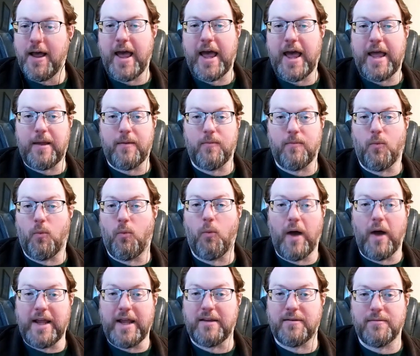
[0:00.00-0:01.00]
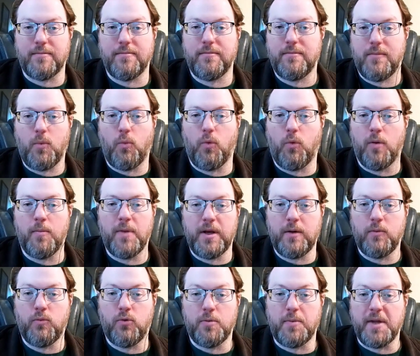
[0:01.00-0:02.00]
a white
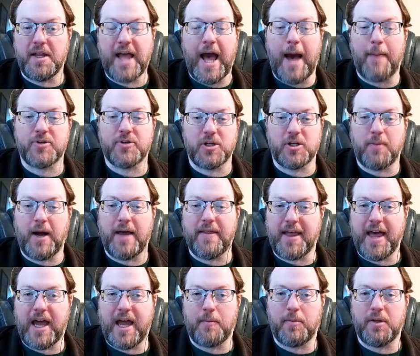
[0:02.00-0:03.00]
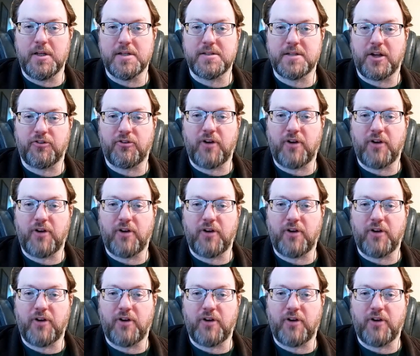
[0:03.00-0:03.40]
woman would be captured by the cannibalistic